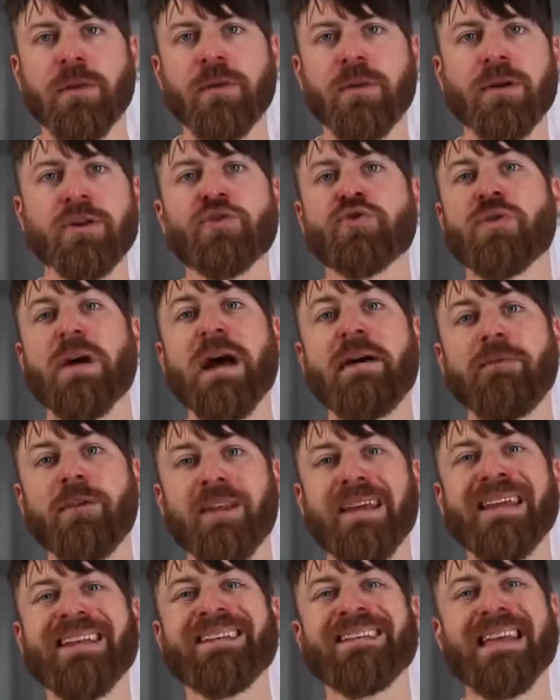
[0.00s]
can
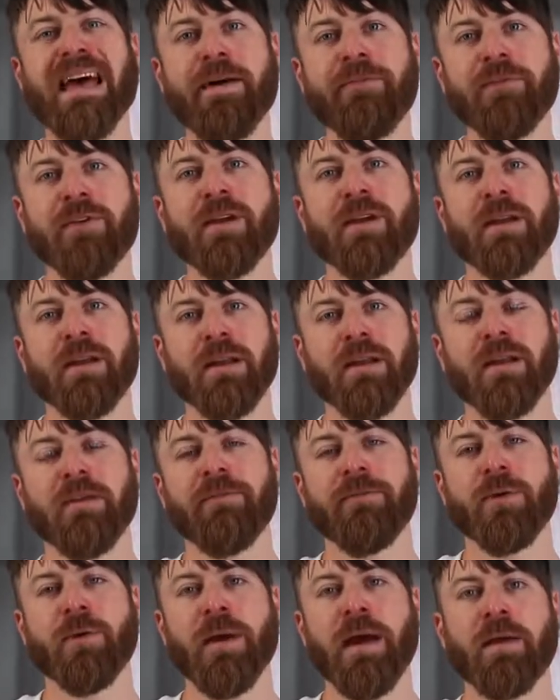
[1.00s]
travel indefinitely
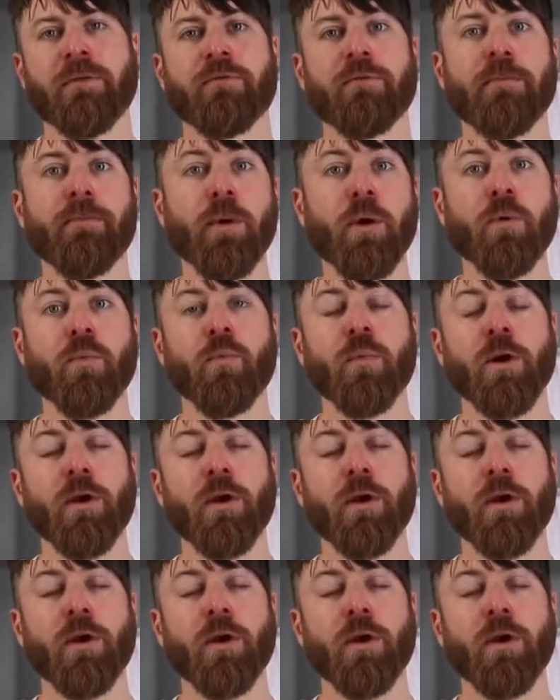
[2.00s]
if you had a remote